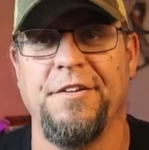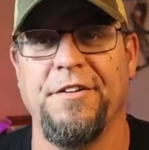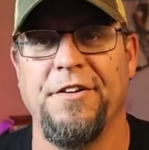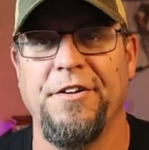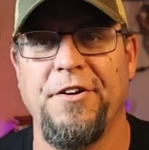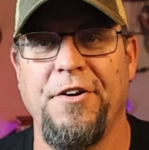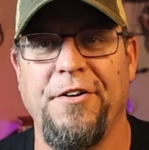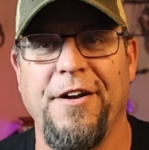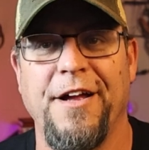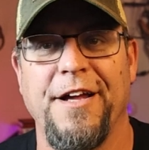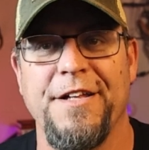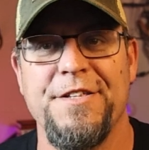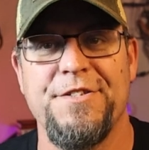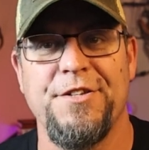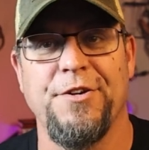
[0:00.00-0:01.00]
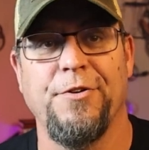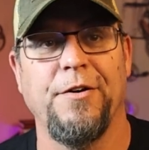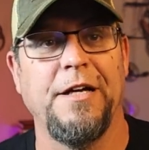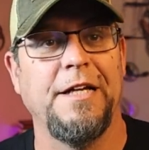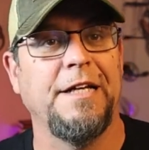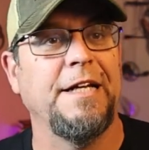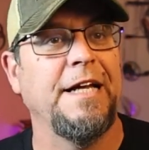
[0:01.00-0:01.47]
All right, so
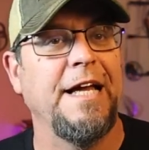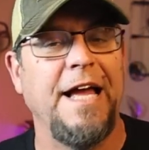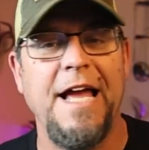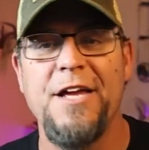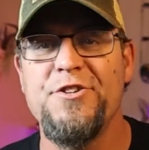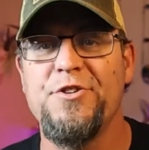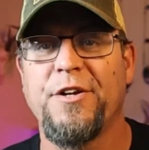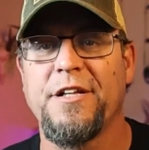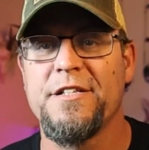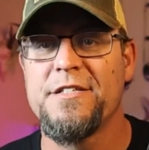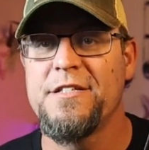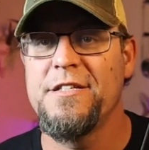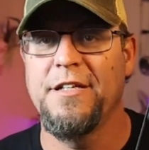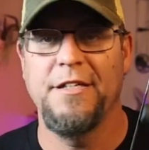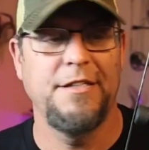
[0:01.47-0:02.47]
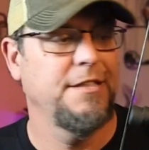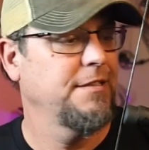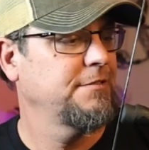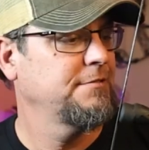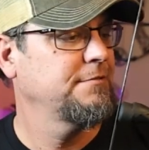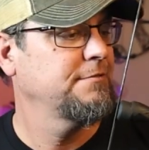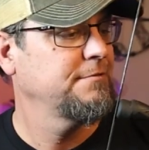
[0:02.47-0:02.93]
as you can see,
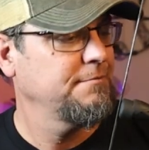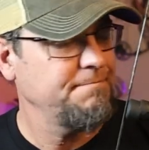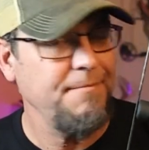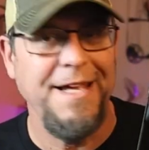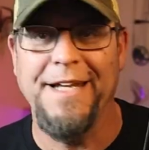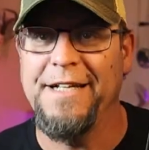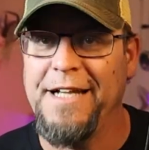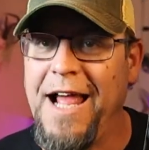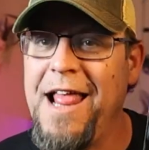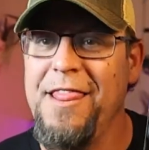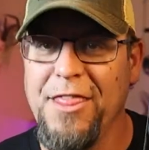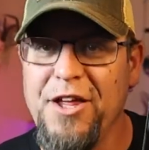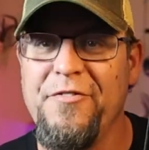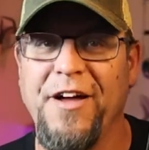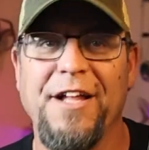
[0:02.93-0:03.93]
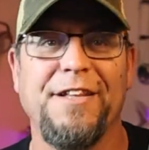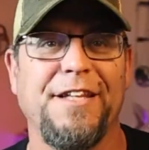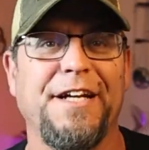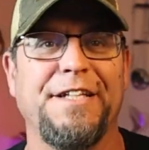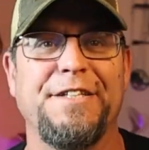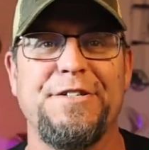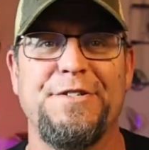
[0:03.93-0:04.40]
man, I love how
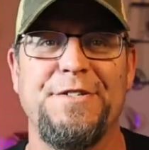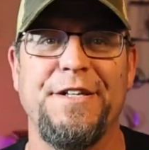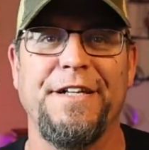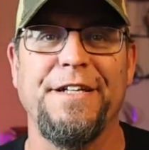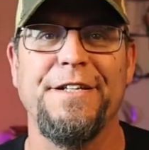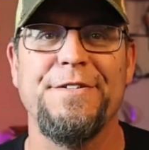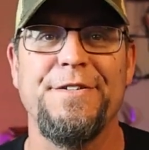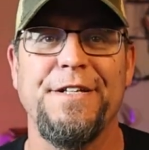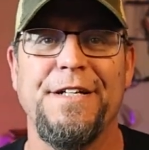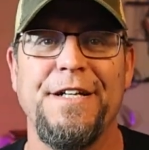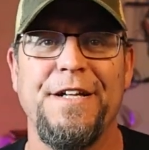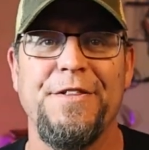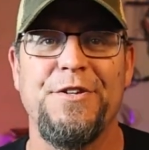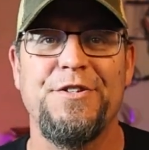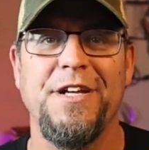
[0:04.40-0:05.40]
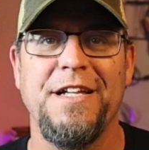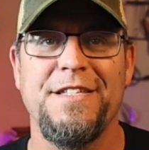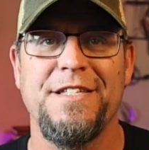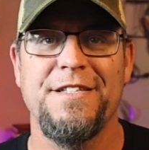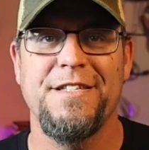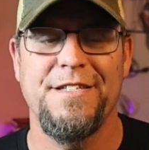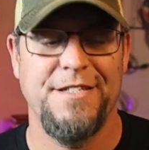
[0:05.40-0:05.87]
light this thing is. The shot
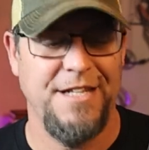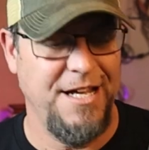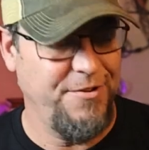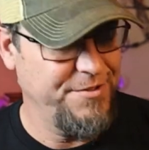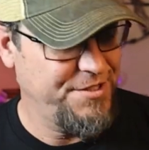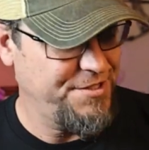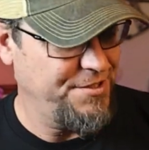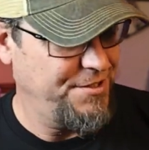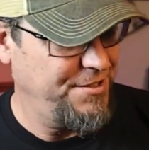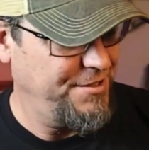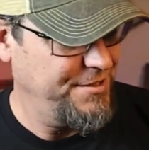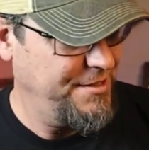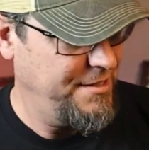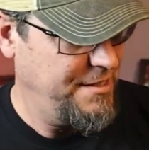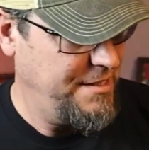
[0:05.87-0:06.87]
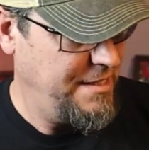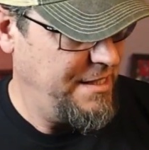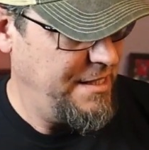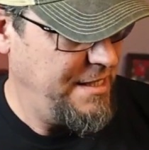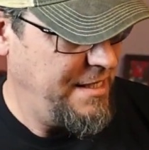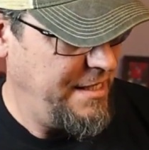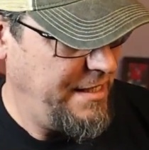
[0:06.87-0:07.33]
sense is now installed.
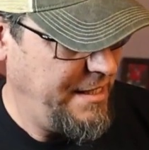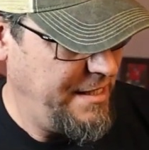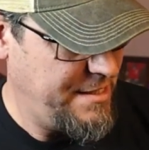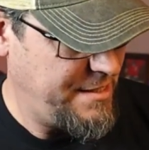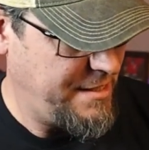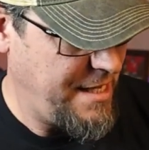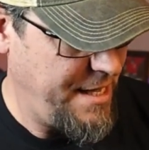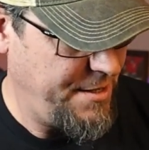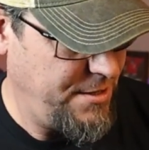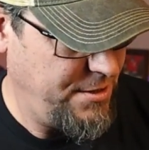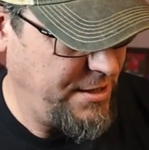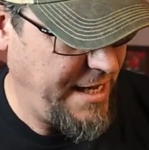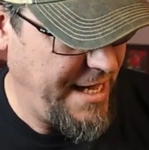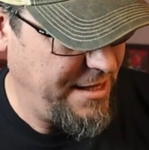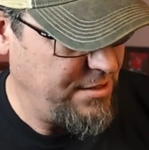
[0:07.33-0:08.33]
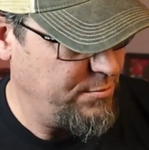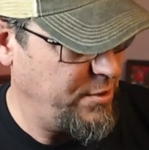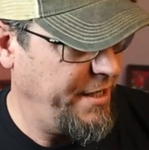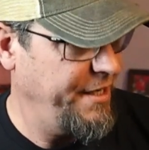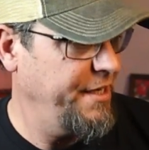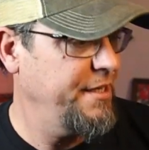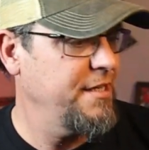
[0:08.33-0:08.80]
It's got all
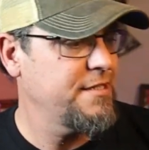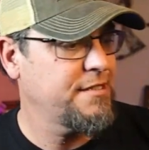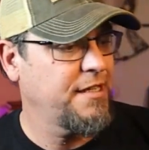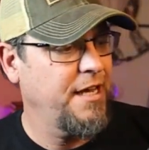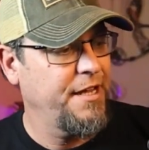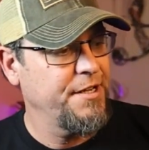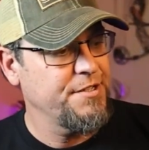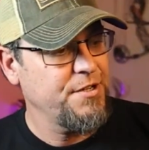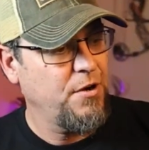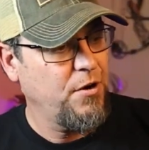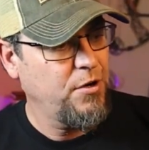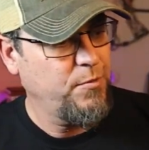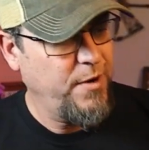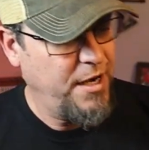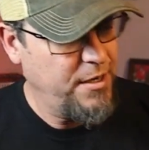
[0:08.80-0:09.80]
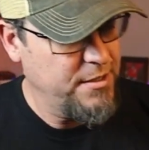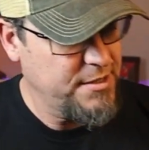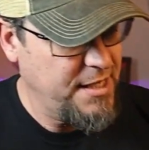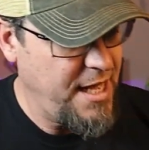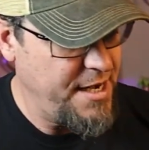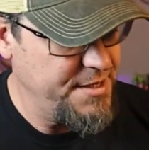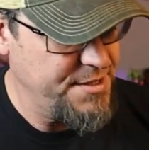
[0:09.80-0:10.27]
calibrated, it's got its hardware, it's
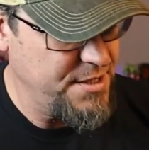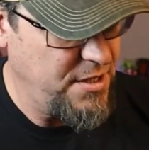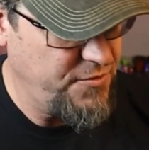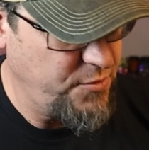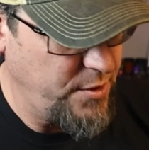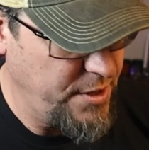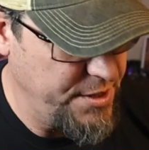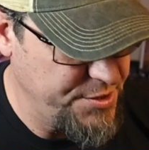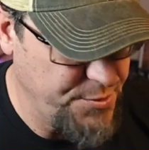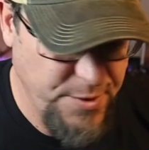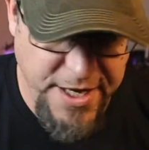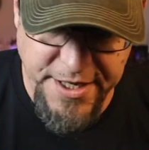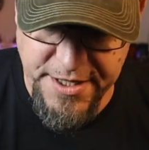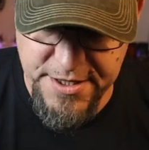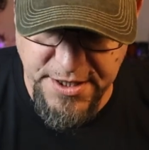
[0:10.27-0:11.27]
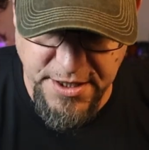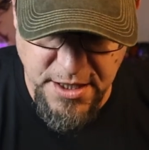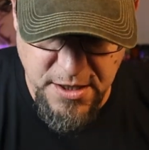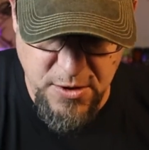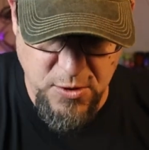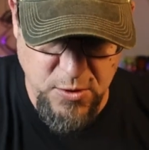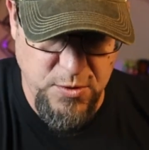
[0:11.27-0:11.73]
got its software, it's ready to
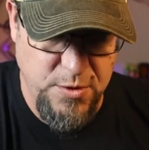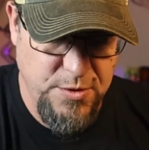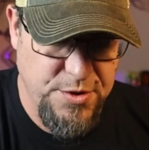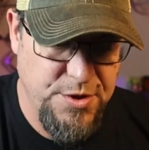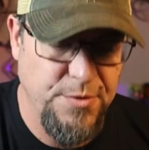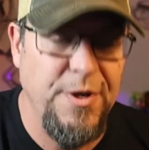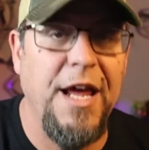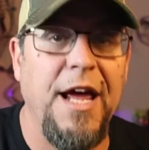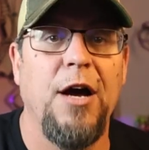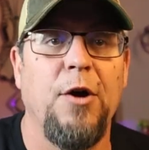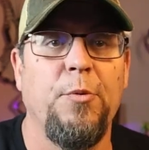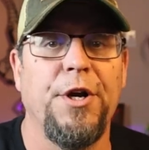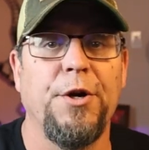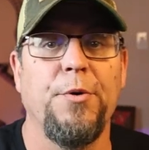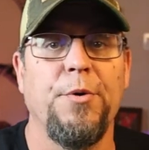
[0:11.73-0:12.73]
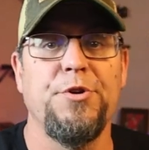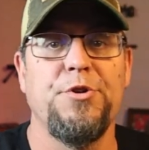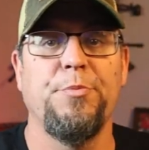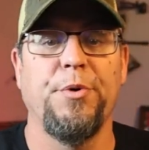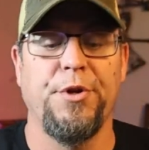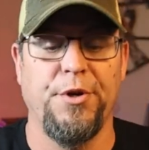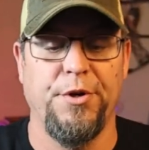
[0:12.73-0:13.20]
go. So now we're going to
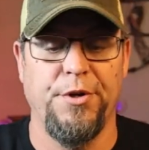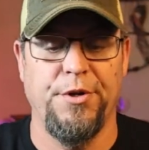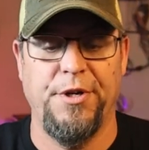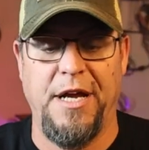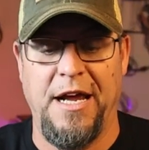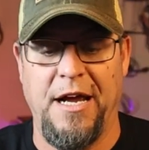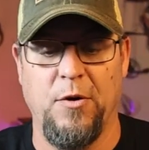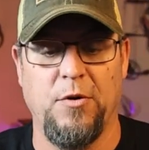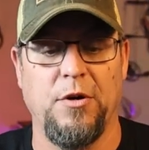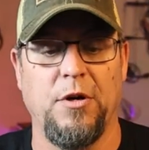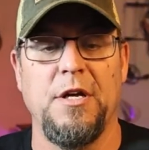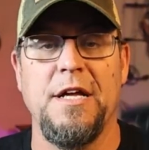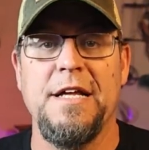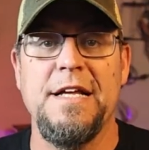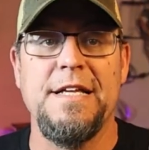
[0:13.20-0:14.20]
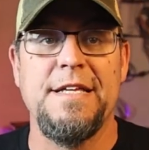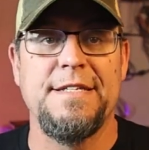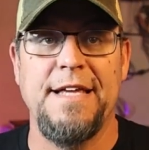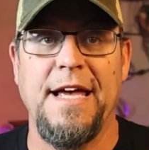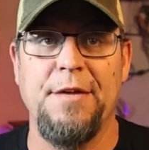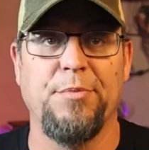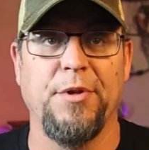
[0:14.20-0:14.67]
put on our
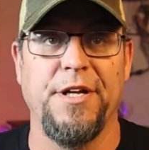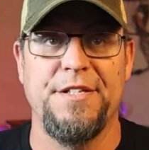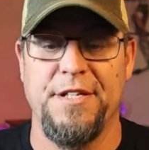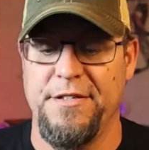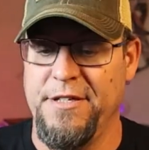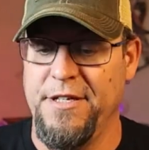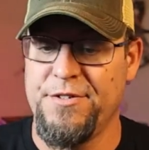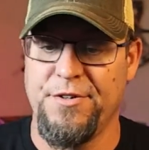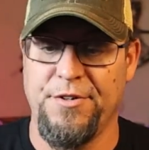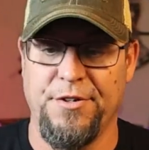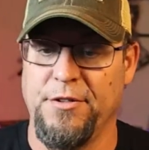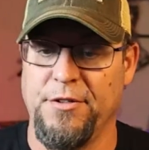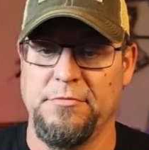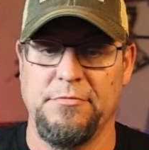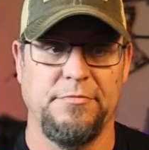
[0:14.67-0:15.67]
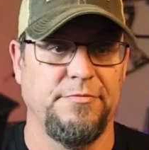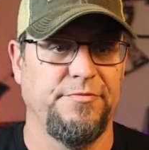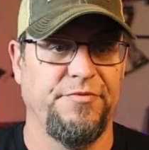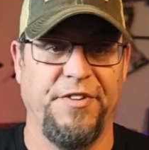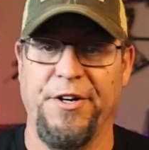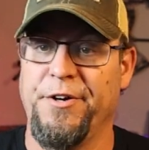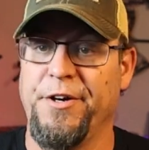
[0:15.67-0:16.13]
side plates, and these are
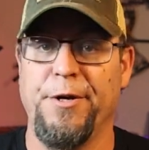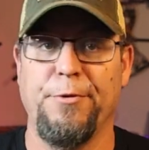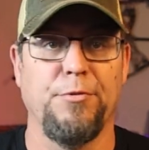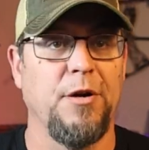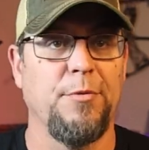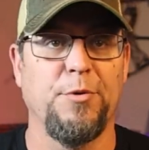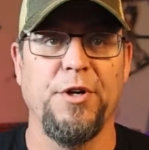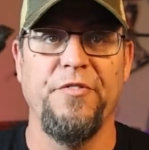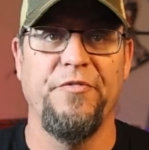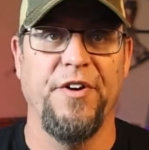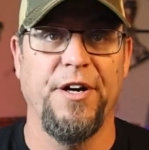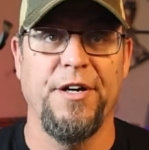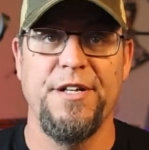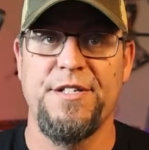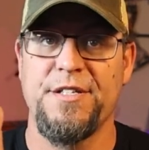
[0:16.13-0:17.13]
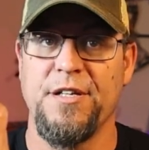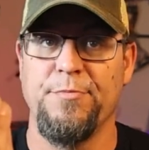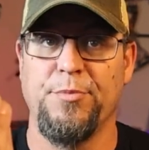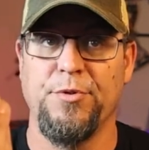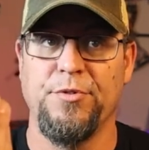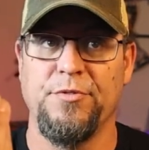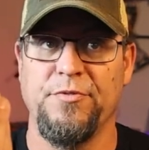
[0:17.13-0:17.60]
very rubbery, very
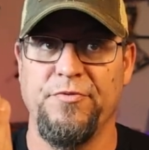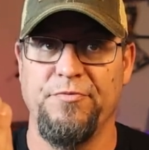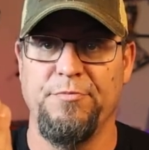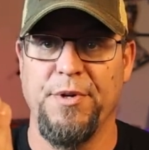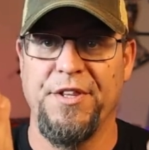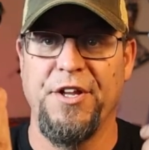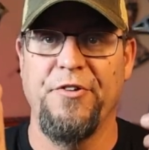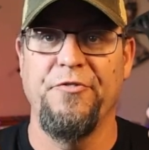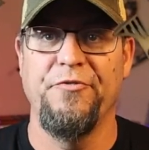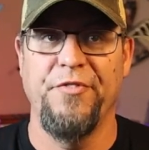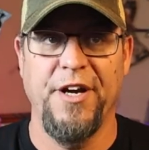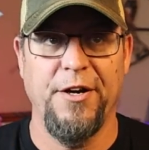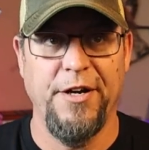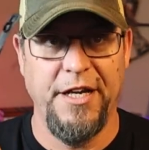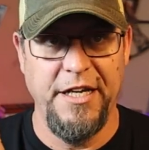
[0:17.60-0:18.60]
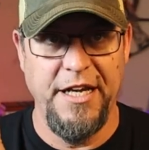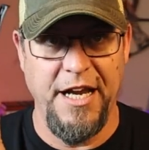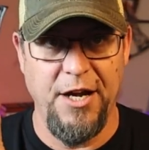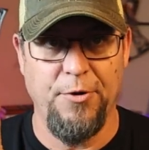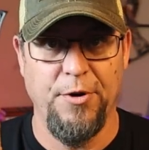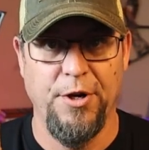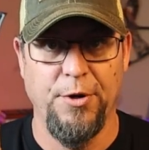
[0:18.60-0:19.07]
simple, but they're very
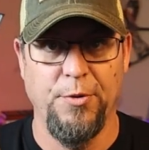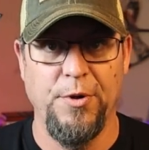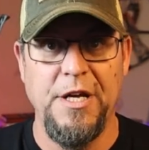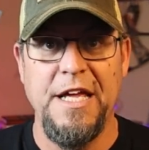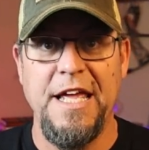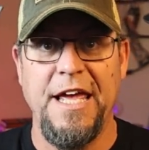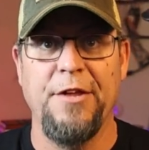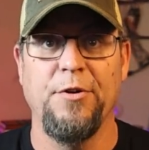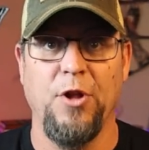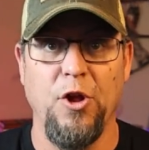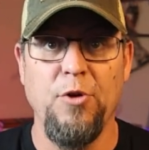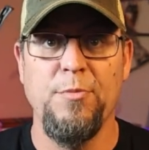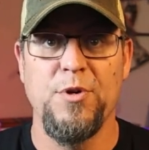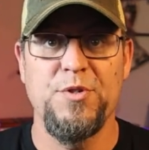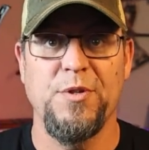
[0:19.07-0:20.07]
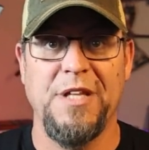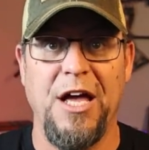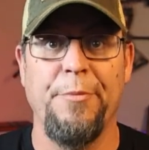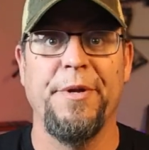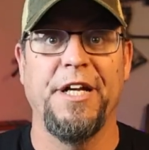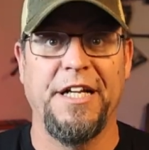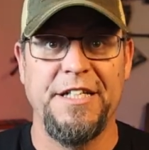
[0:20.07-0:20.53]
narrow, and it'll almost allow me
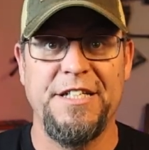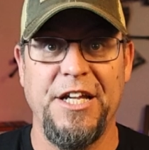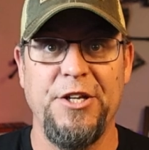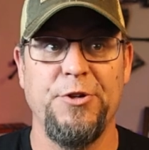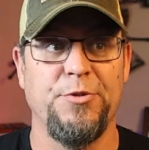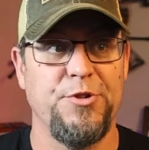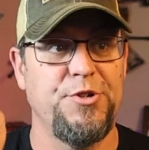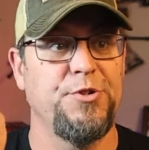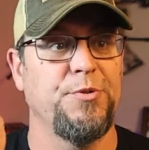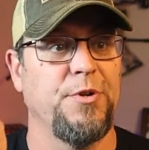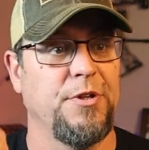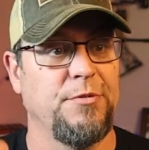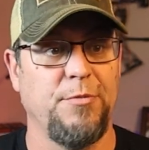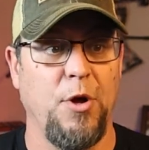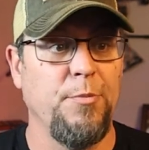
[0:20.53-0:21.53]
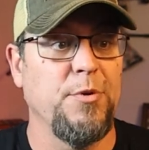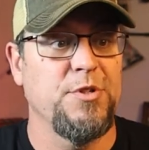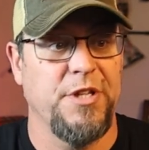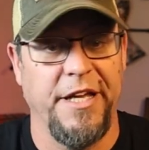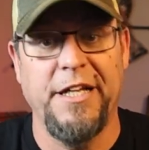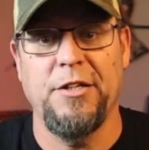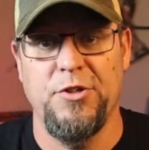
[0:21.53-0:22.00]
to continue to shoot on, almost
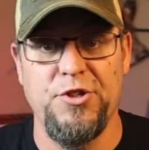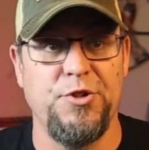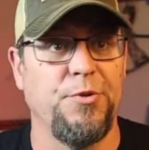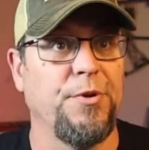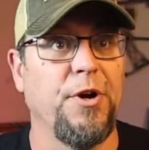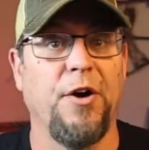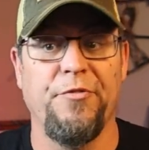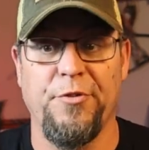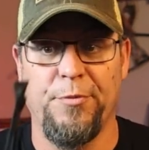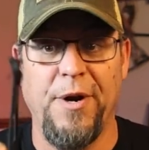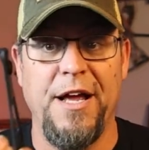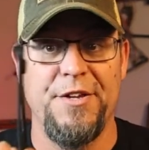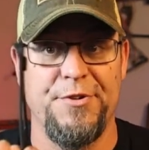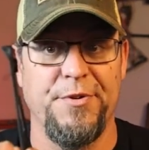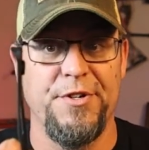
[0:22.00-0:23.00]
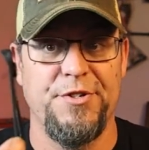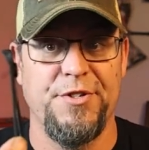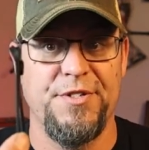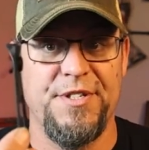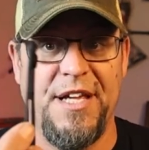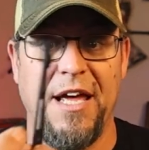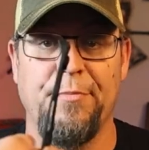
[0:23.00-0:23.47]
like shooting off the riser. It's just
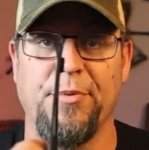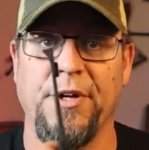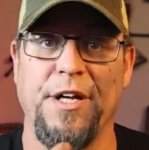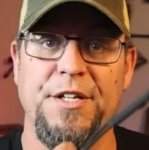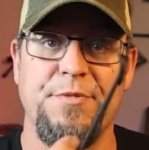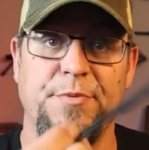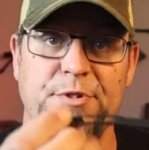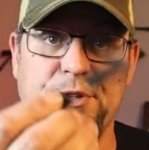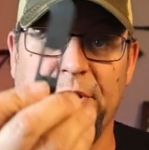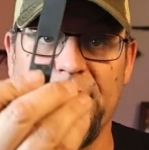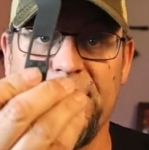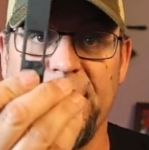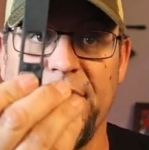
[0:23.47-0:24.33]
side plates, but as you can see,